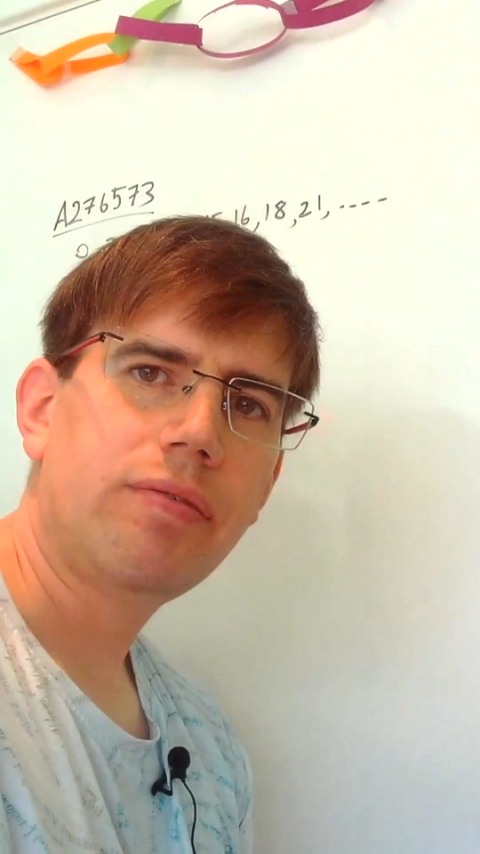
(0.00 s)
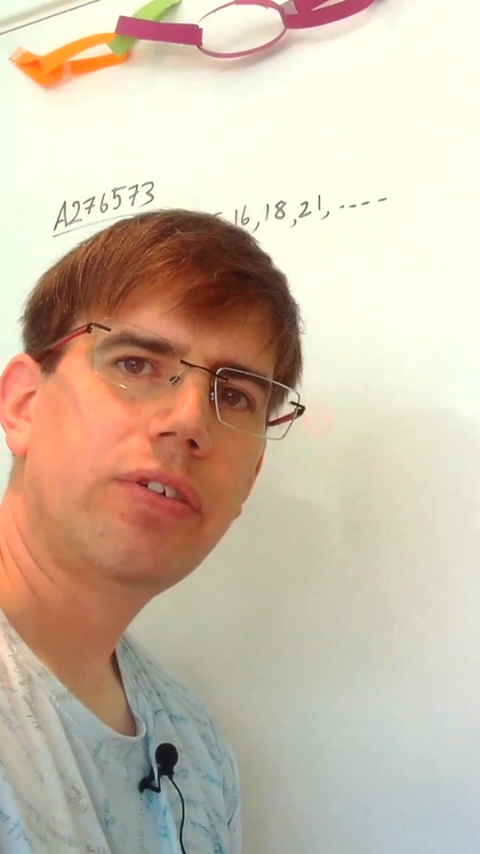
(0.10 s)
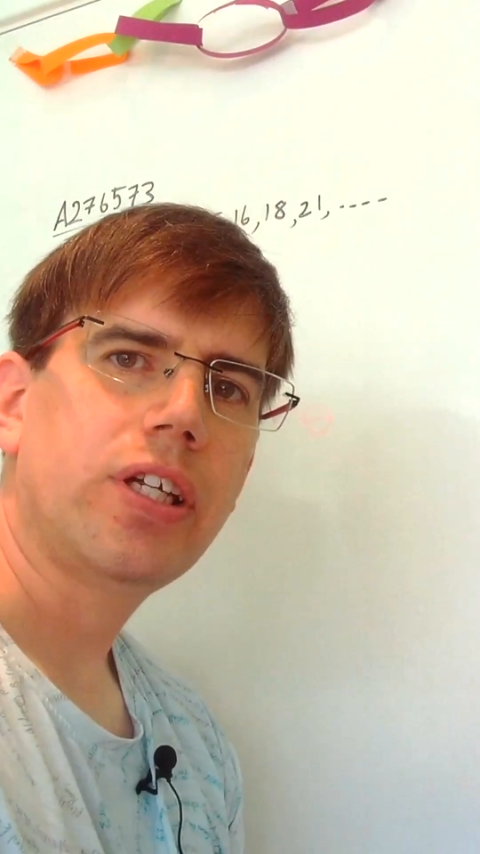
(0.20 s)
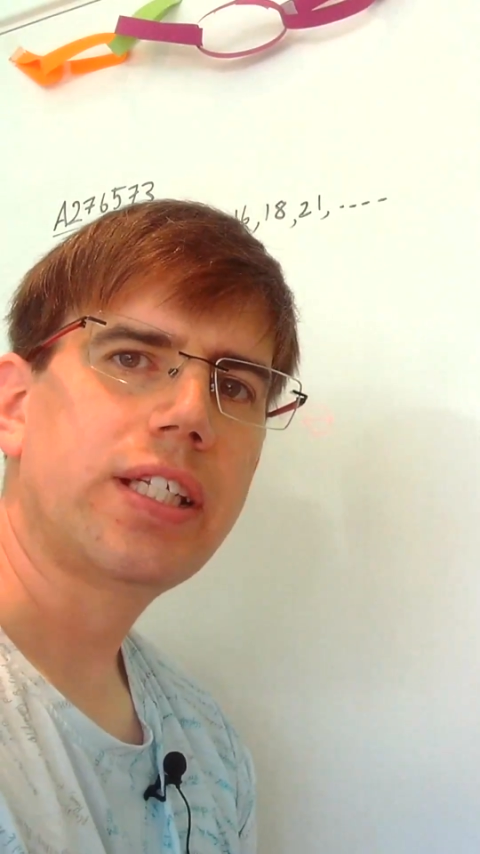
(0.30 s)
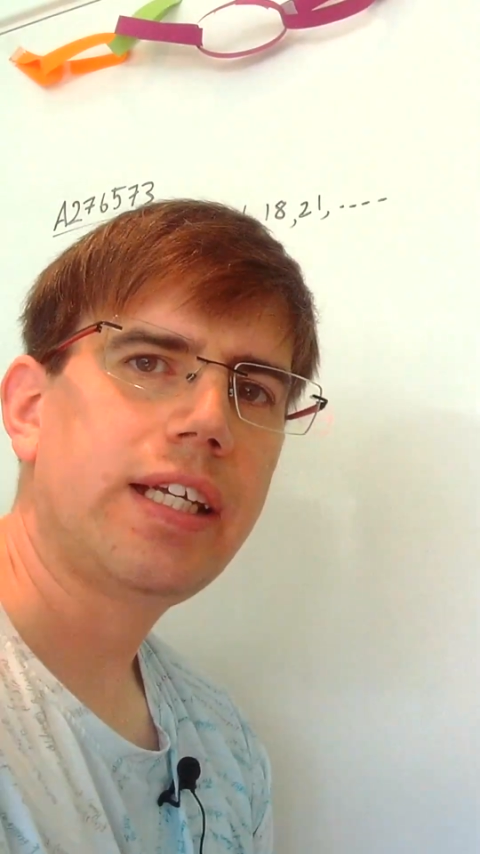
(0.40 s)

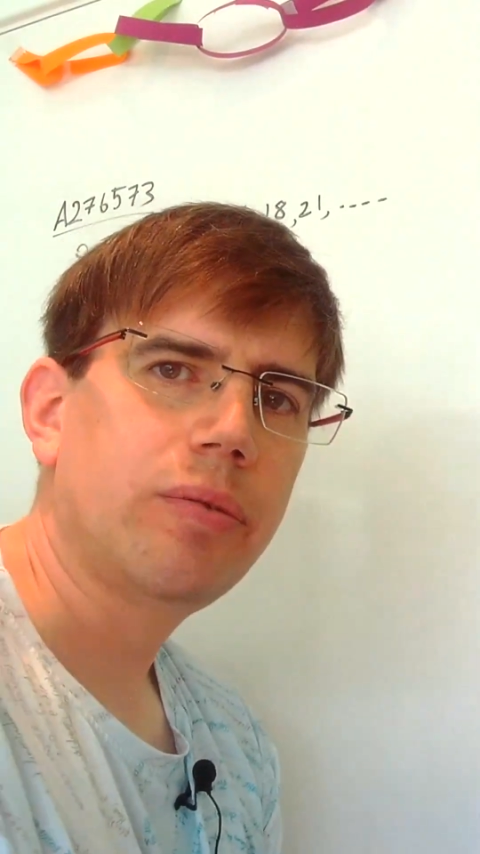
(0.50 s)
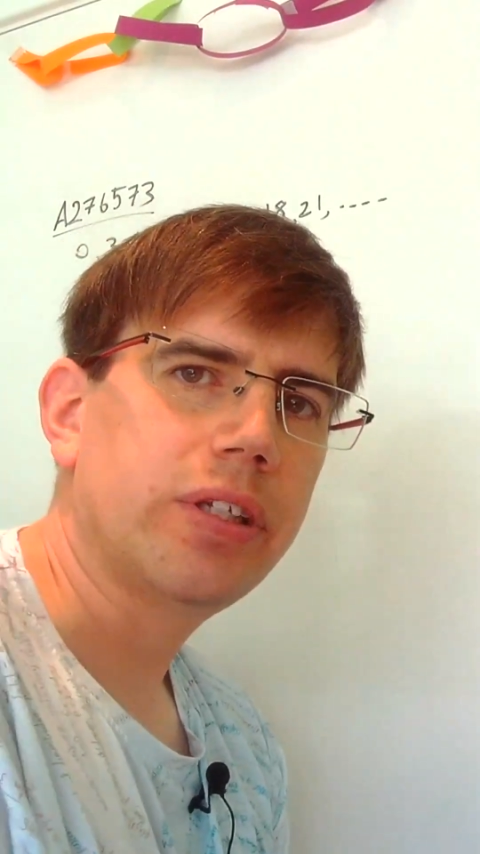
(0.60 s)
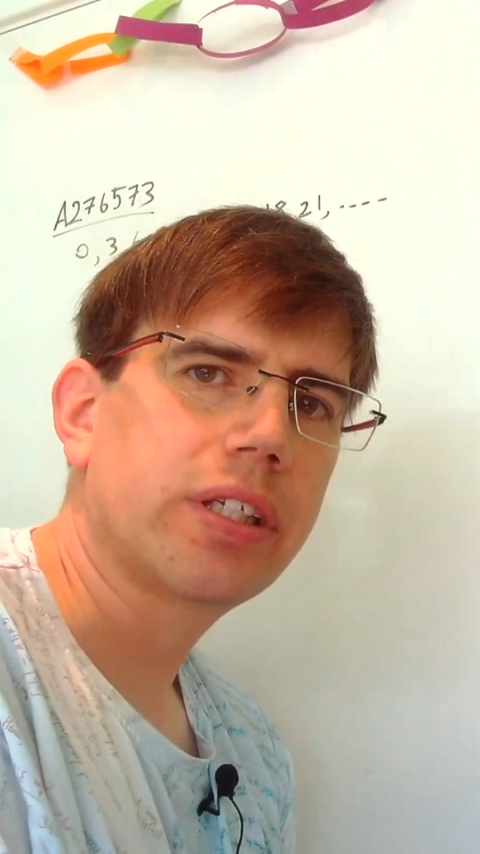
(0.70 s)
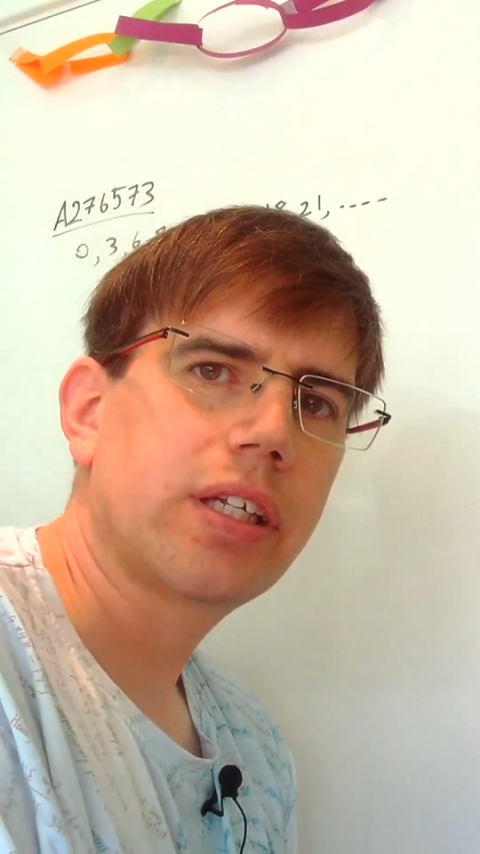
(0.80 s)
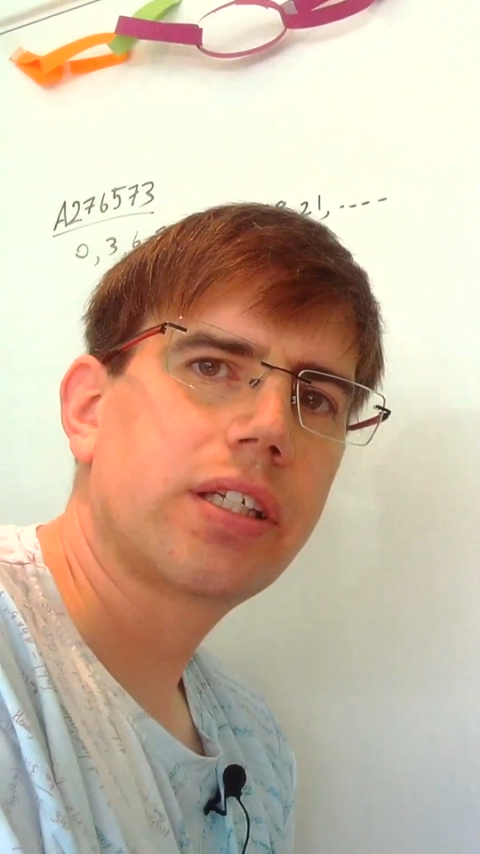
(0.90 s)
sequence
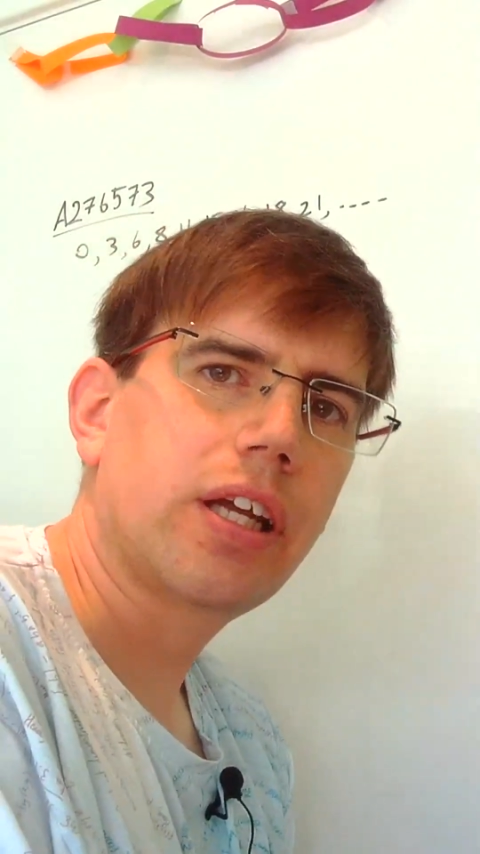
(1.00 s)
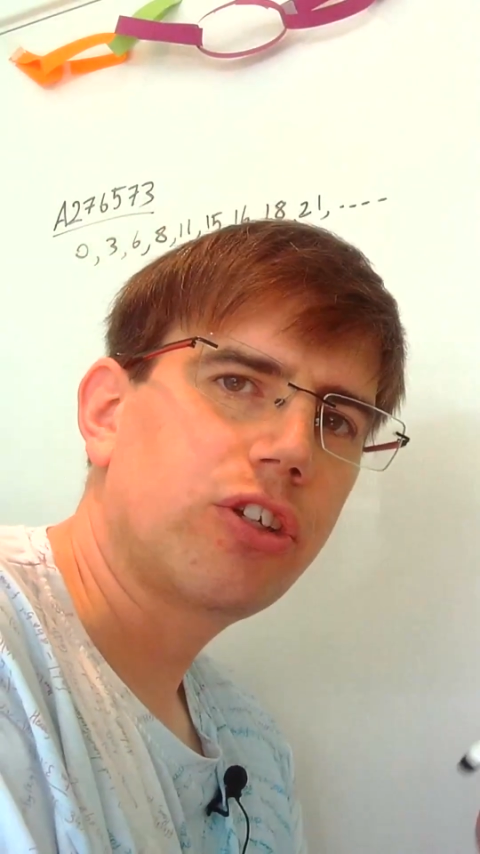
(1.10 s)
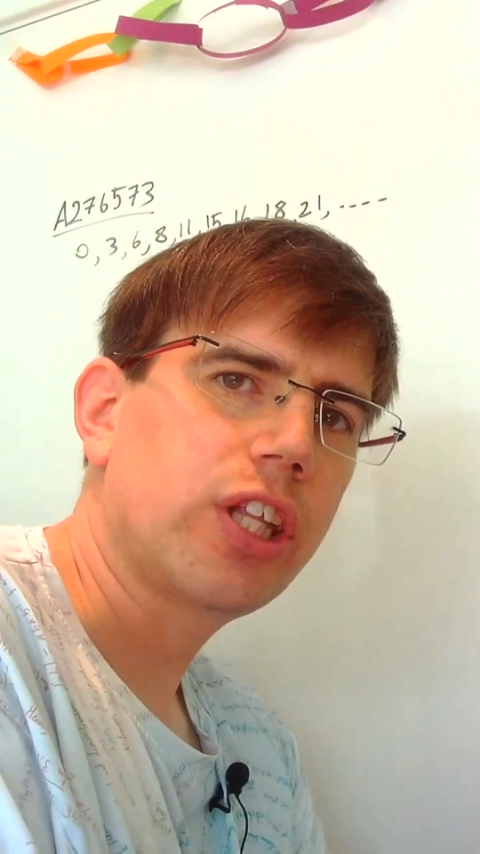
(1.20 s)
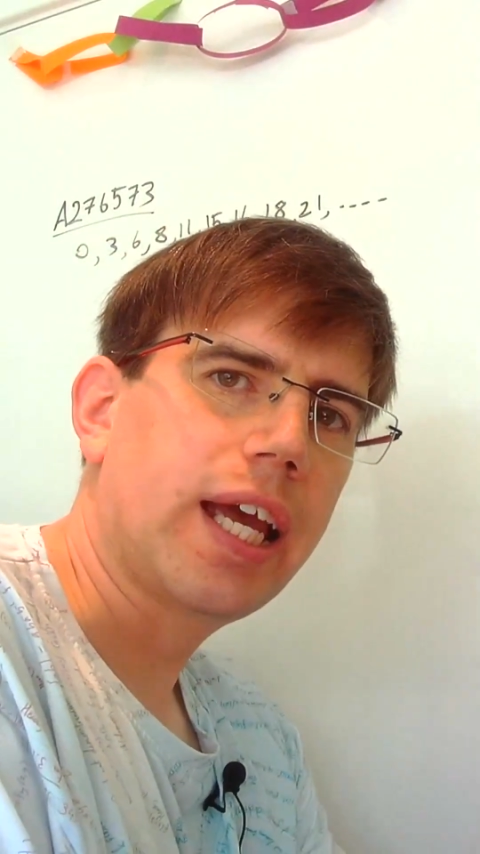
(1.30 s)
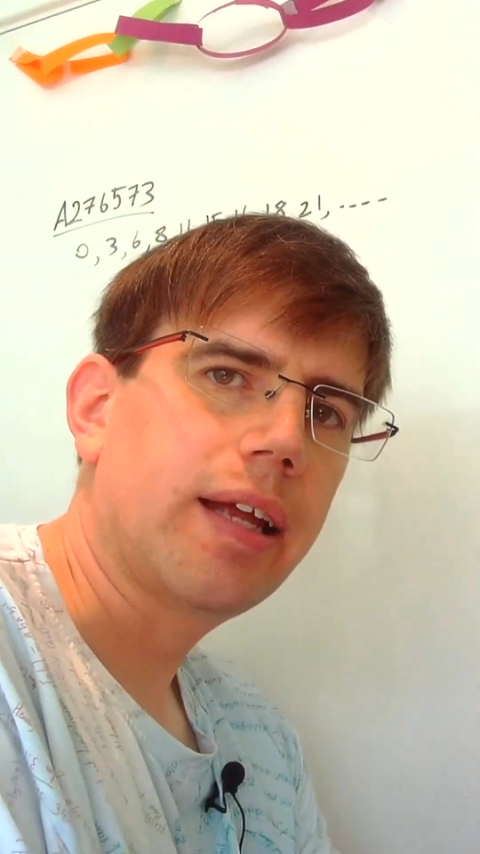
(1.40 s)
such
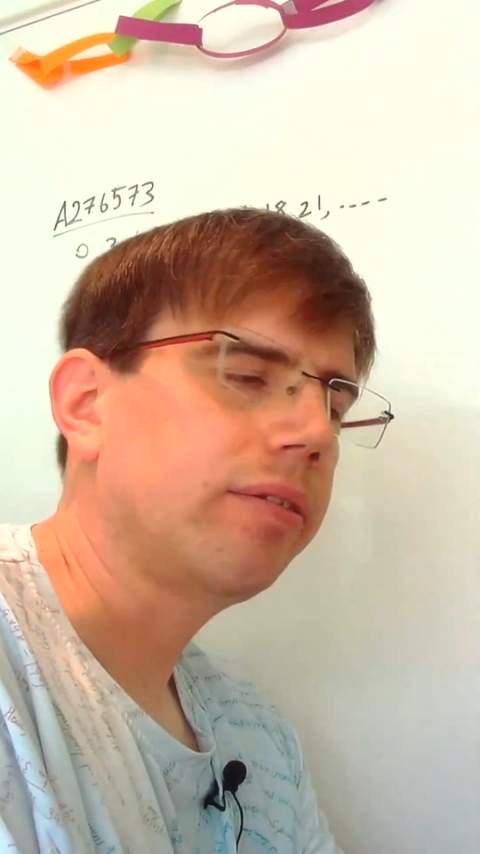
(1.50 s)
that